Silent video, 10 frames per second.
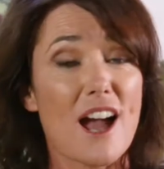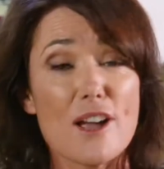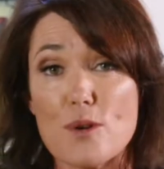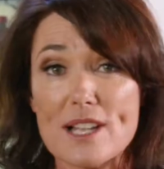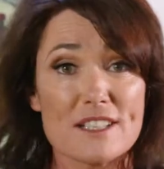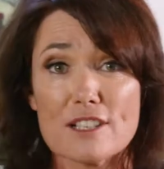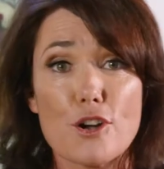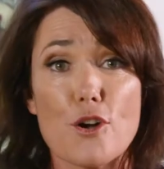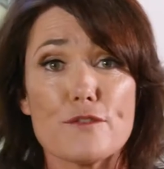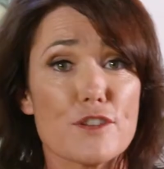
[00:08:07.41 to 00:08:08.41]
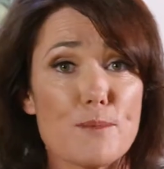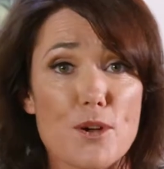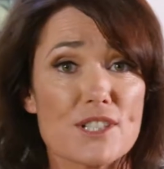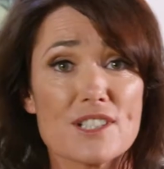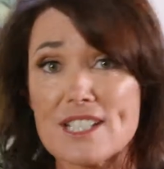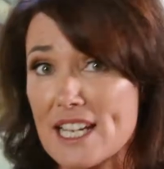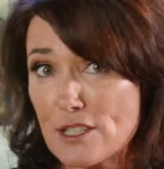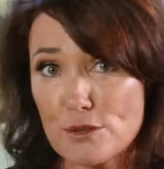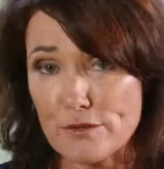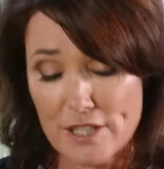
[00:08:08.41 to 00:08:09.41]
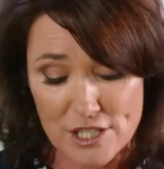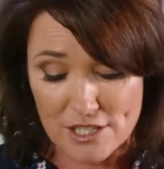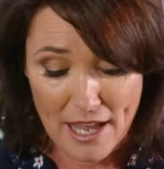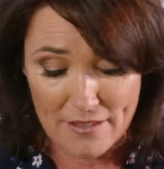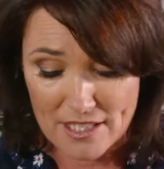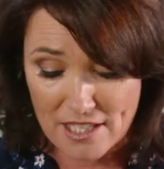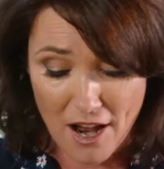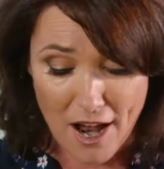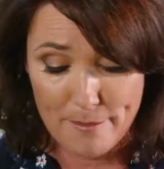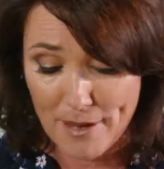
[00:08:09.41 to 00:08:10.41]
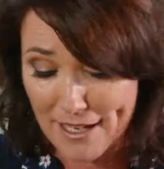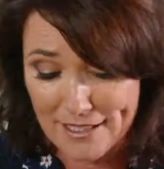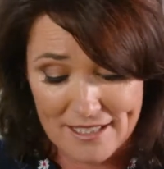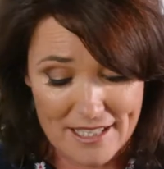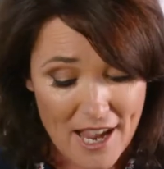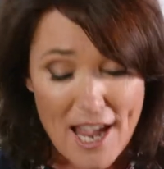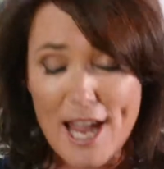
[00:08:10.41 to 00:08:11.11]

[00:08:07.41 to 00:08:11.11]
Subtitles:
I always sort of go for the most seasonal fish at the time, and it's